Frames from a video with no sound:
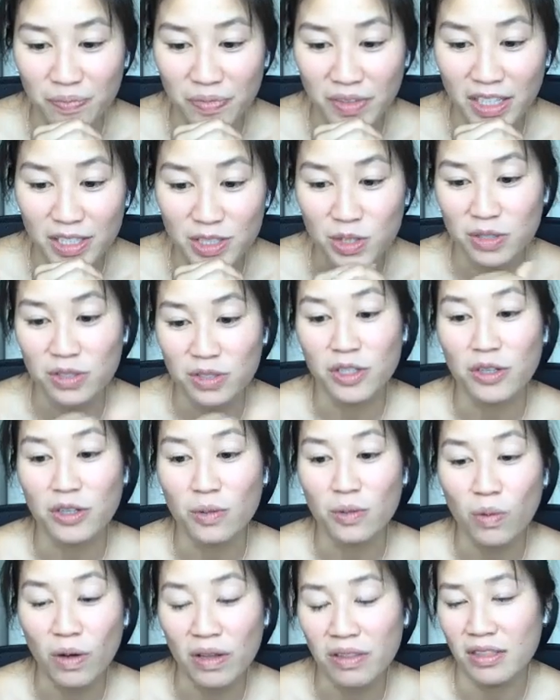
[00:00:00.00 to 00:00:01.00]
It's,
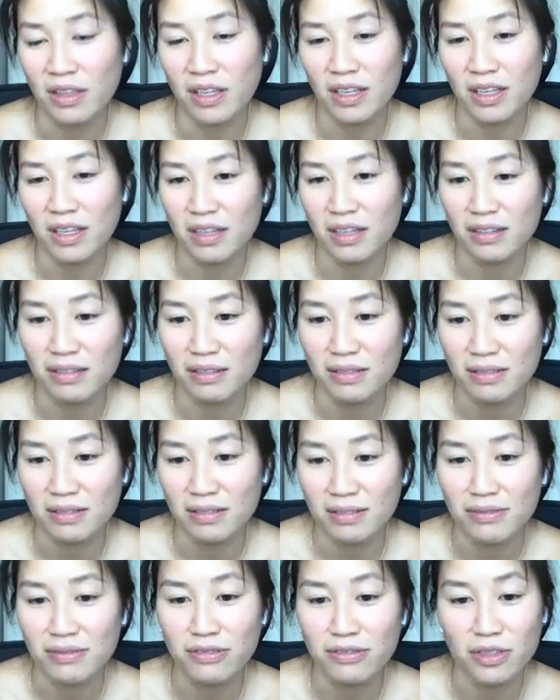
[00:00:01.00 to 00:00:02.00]
one thing
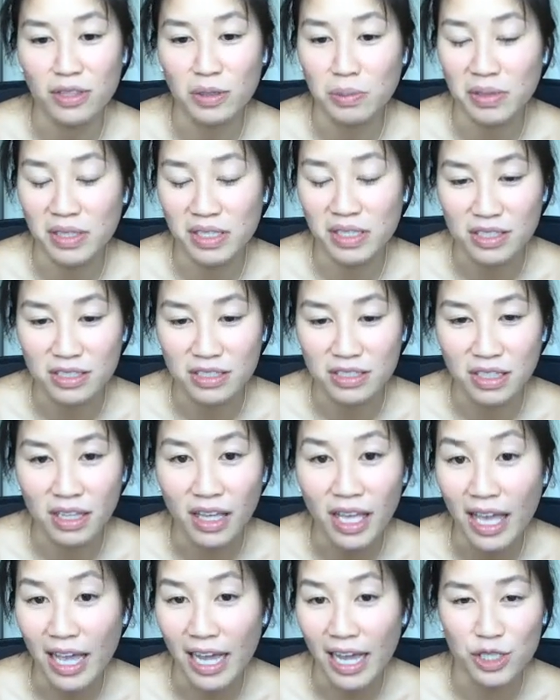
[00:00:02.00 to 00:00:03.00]
for the police to
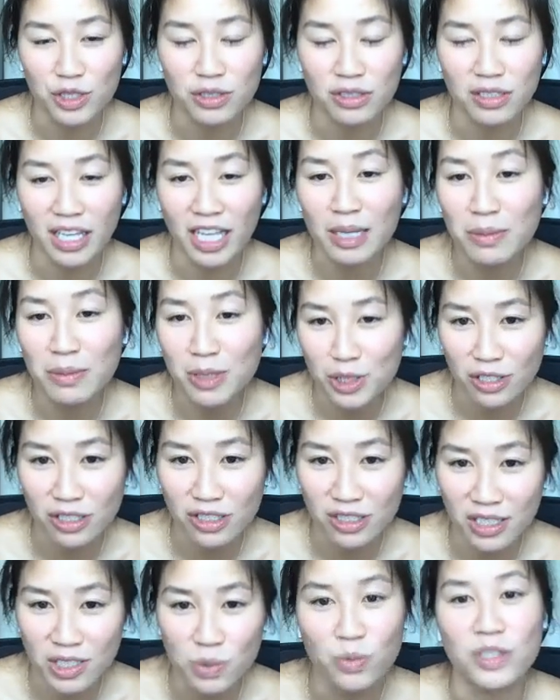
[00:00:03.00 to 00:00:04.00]
actually aim at
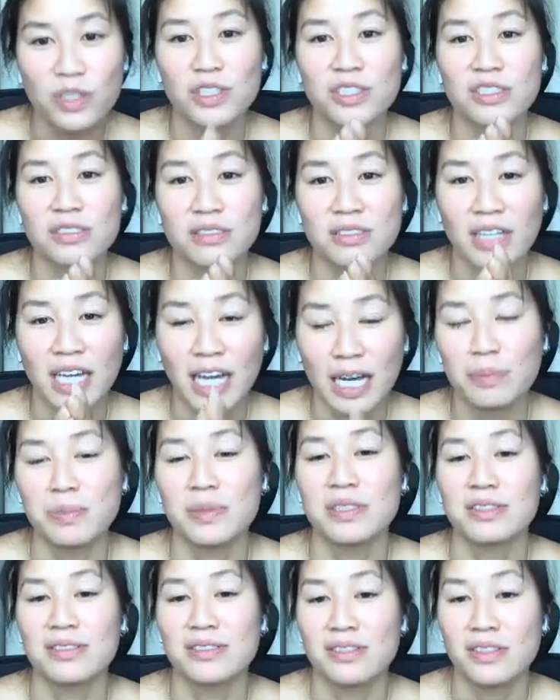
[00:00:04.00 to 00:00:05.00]
journalists, which
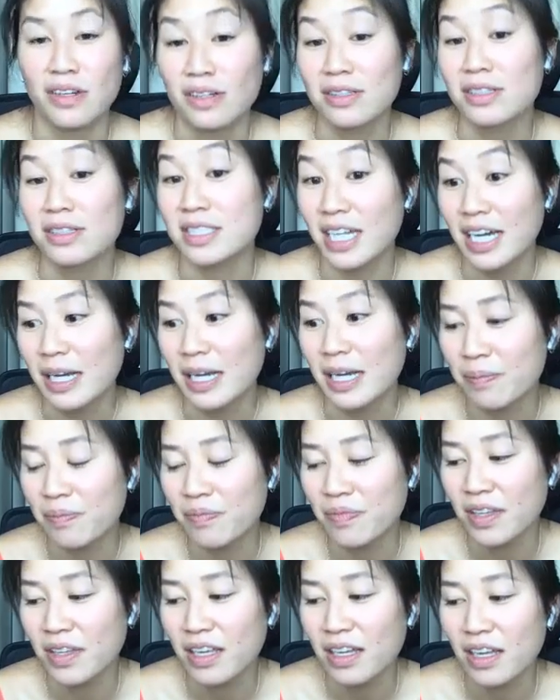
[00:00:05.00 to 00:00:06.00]
happens all the time.
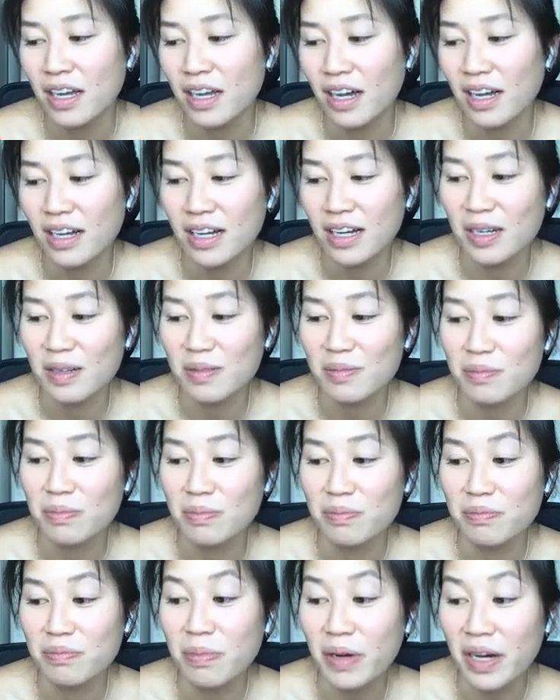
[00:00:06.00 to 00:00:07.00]

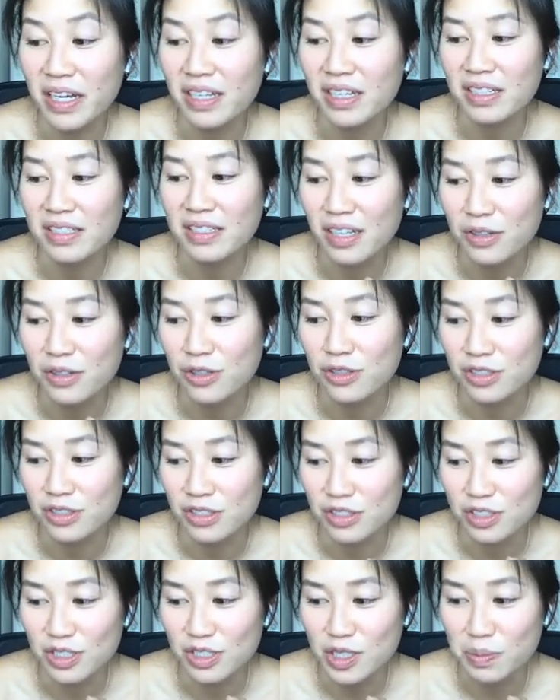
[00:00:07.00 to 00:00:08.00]
But another to
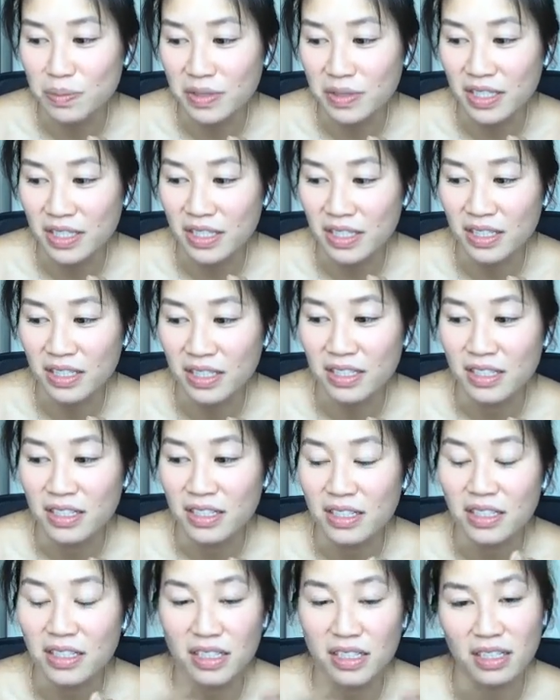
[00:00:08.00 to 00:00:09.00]
just be
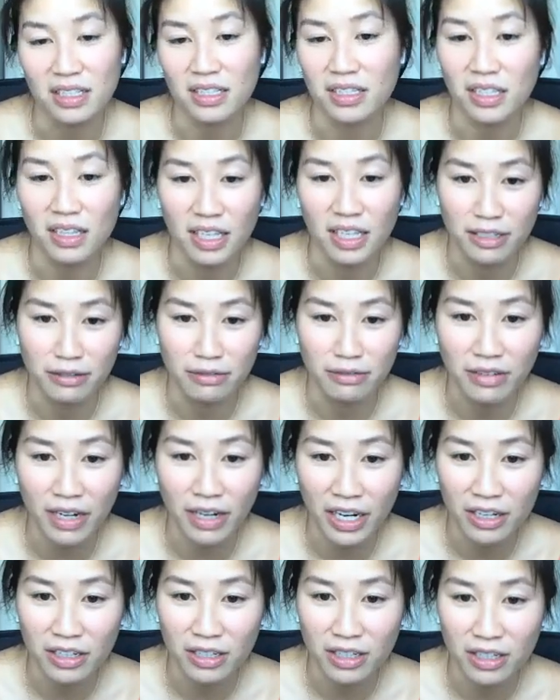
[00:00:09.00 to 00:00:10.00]
in the line of
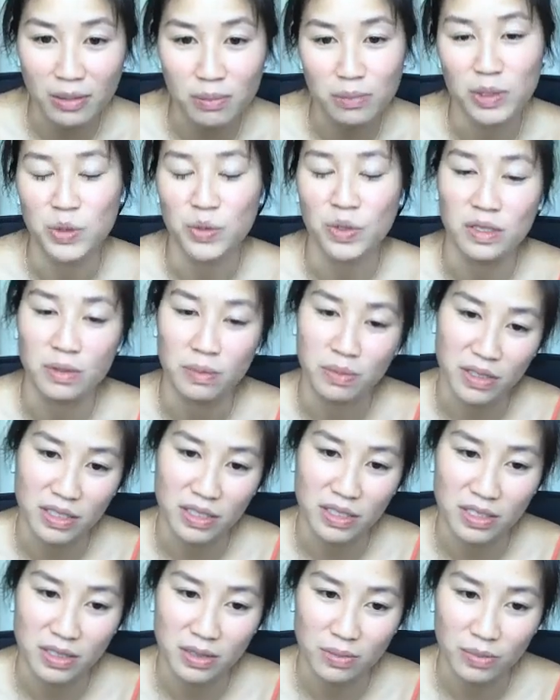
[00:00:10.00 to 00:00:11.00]
fire in between the
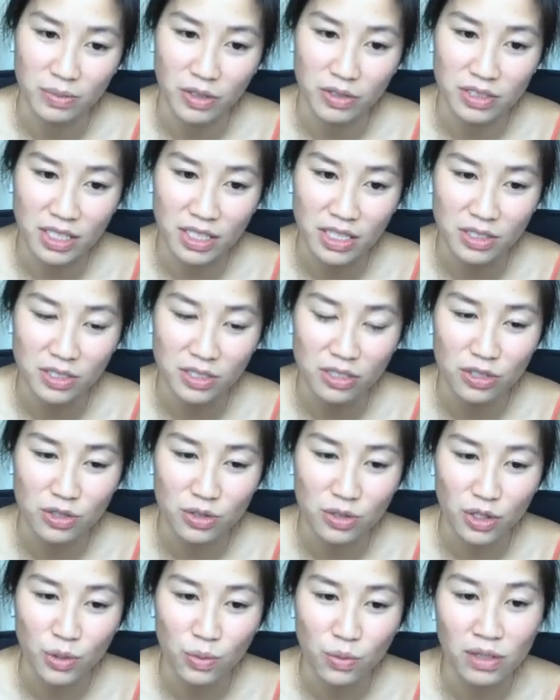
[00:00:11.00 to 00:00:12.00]
police and the protesters.
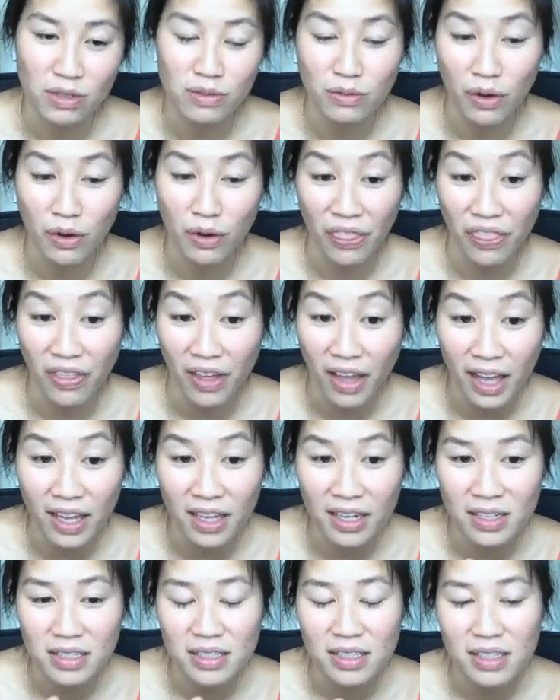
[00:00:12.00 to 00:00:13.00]
So you want to avoid
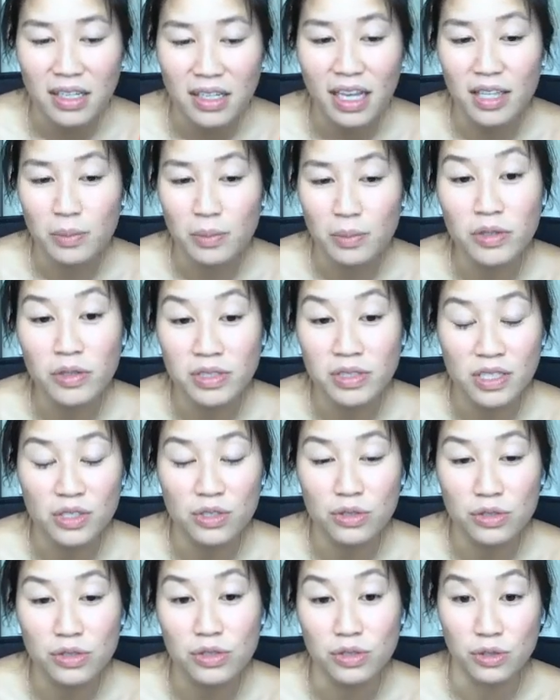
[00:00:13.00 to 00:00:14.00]
that. And the
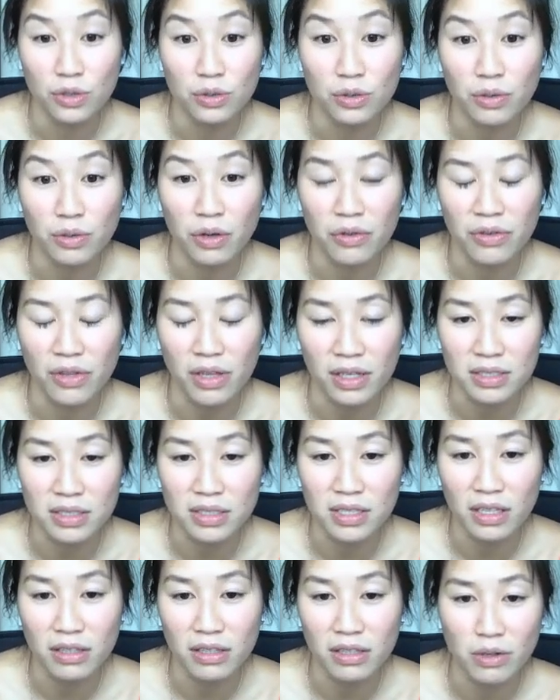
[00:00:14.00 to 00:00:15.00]
protesters do throw things.
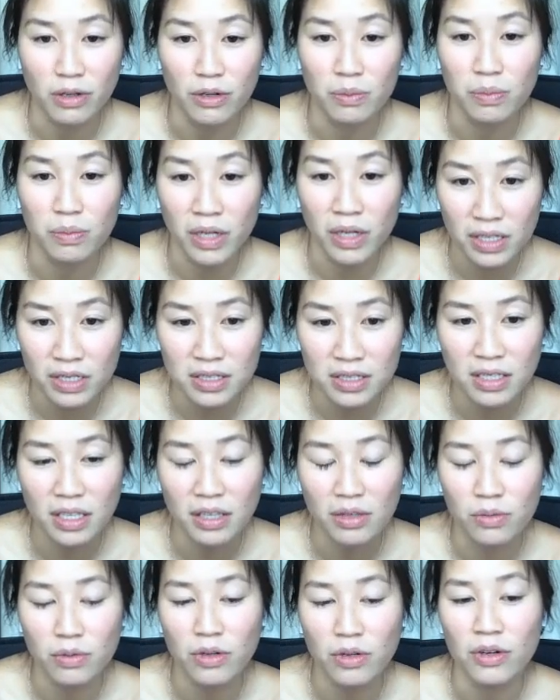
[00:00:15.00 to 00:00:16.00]
They throw bricks, they
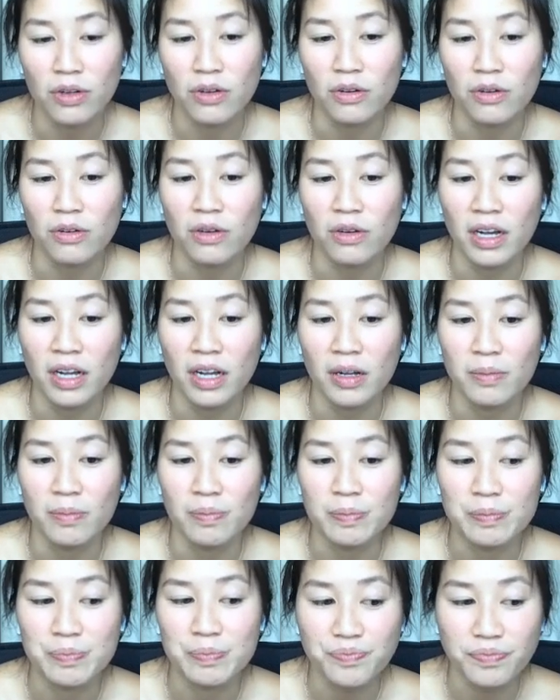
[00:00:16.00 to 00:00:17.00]
throw
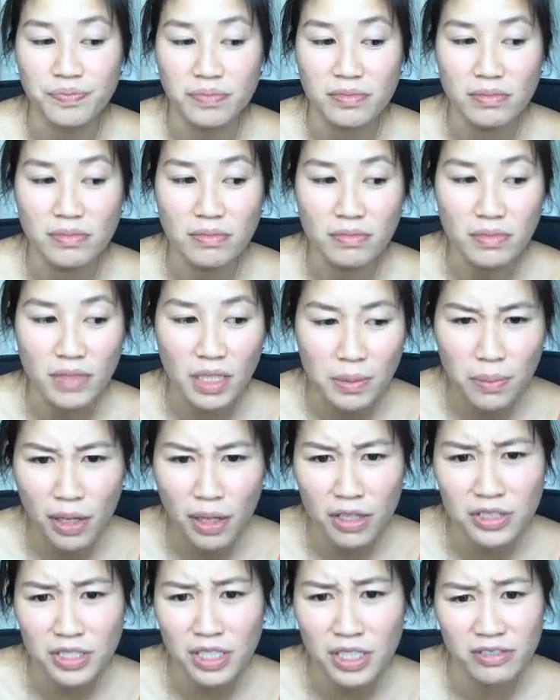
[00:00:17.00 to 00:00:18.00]

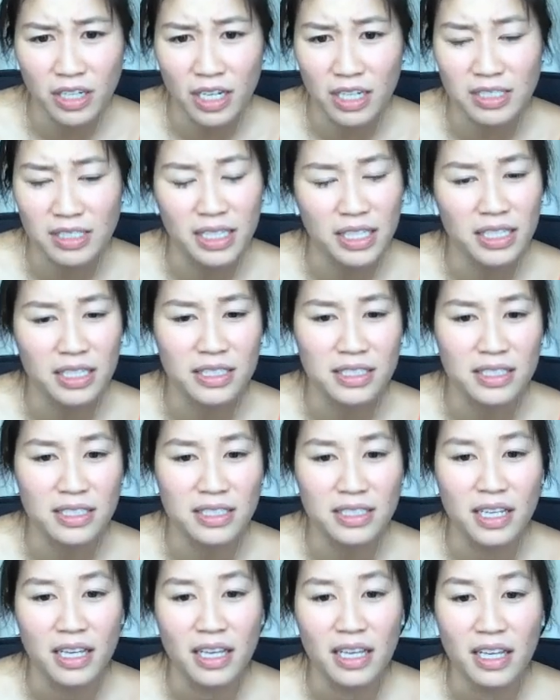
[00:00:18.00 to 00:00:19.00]
Molotov cocktails,
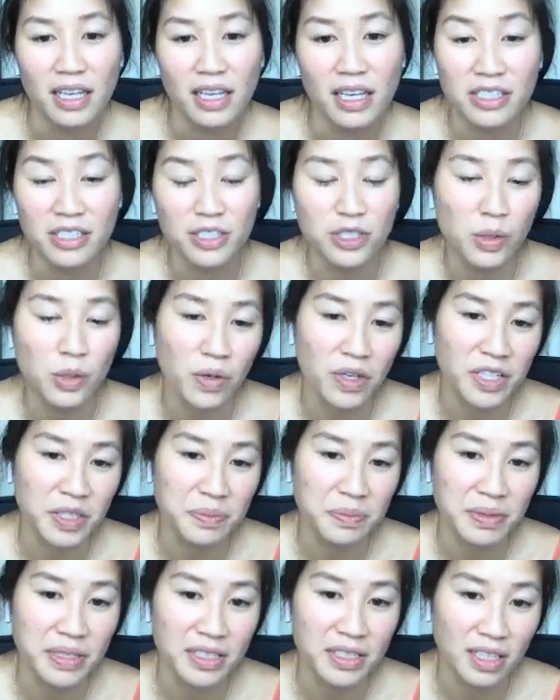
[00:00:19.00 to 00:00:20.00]
and you don't want to
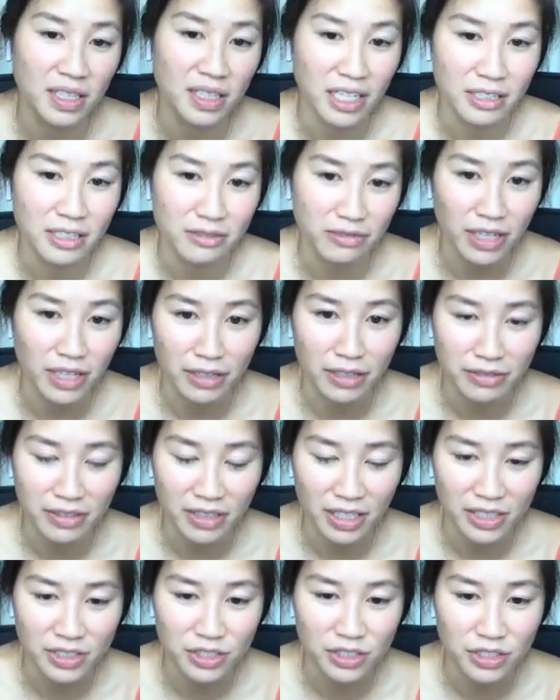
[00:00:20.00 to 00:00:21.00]
be in the line of fire for
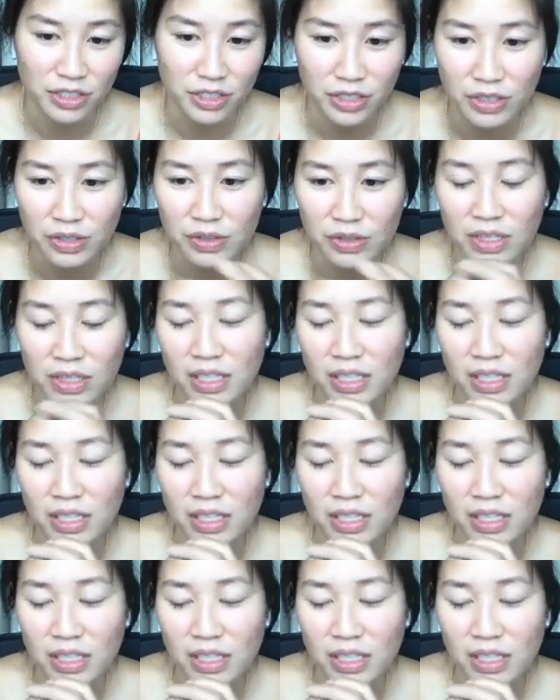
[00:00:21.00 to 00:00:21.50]
that too.